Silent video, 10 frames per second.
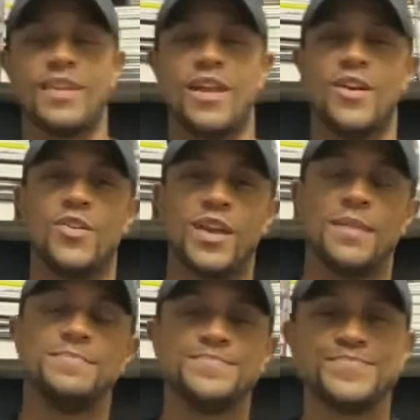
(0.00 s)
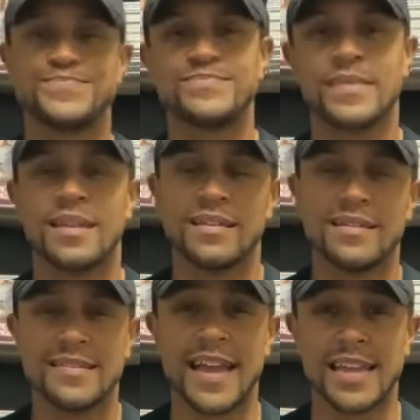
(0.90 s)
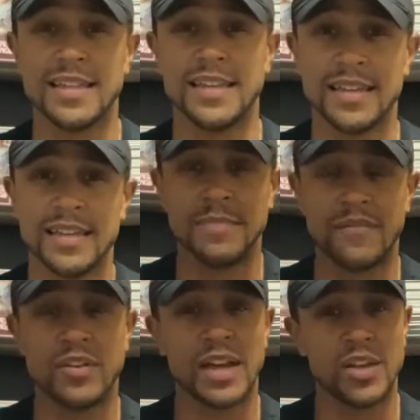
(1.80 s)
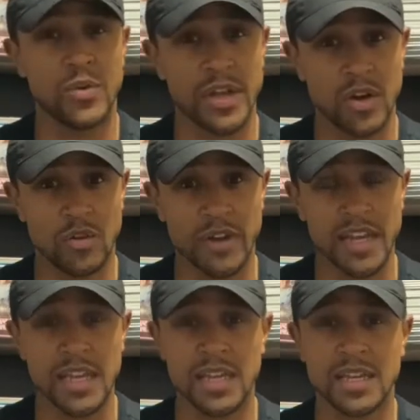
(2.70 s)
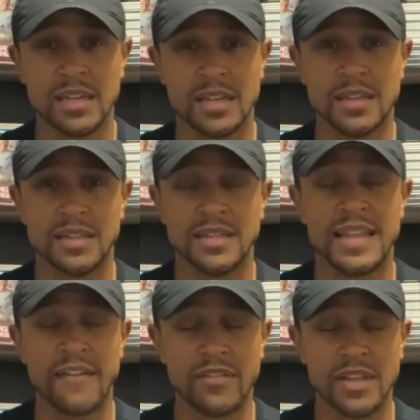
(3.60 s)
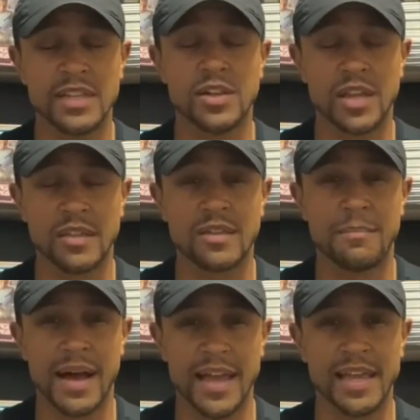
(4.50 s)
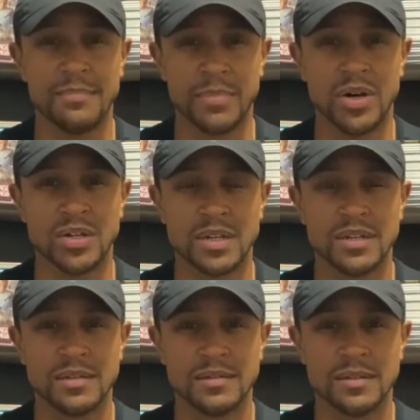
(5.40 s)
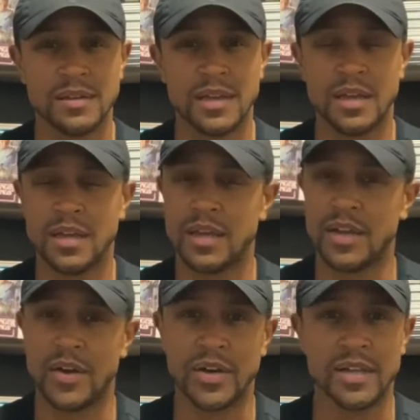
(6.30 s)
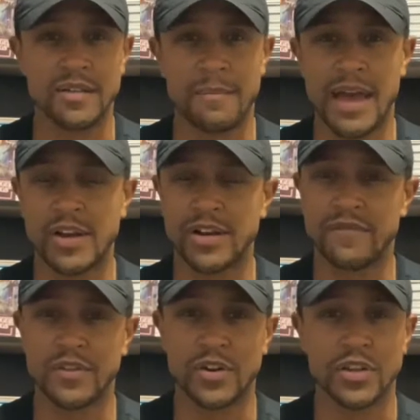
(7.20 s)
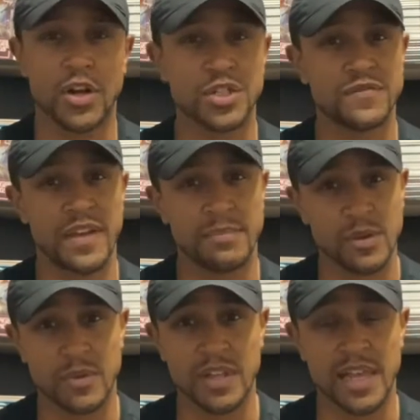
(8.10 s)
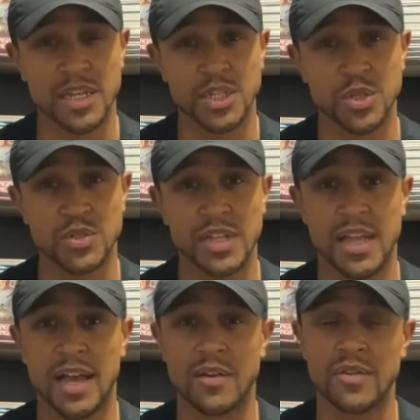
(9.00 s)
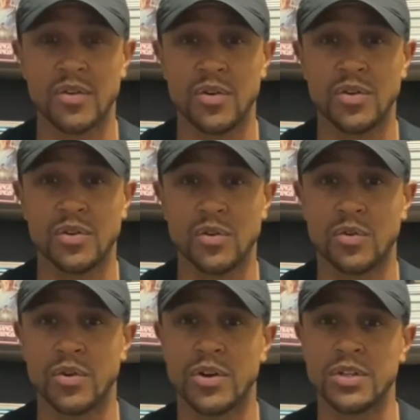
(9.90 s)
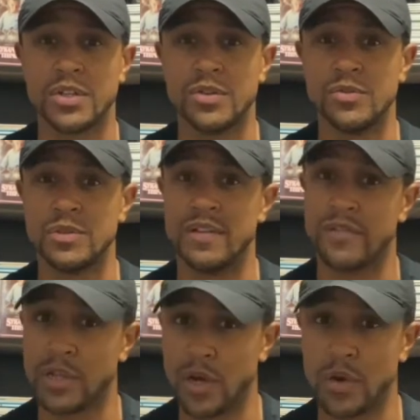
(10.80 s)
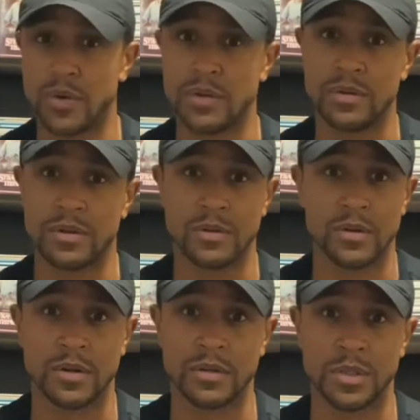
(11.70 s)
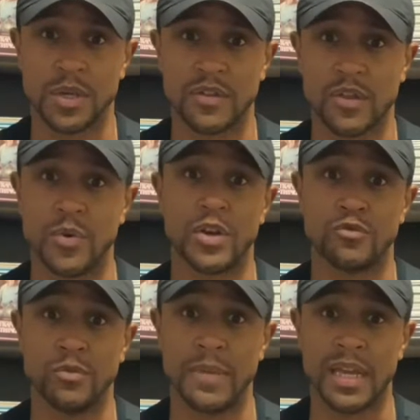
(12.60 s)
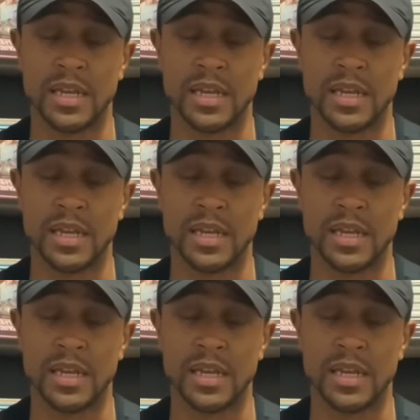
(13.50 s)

Okay. Secondly, if you're not doing it already, definitely look into buying in bulk. It doesn't matter if you're a large family with a lot of children in the household, or you live alone, or just you and a roommate.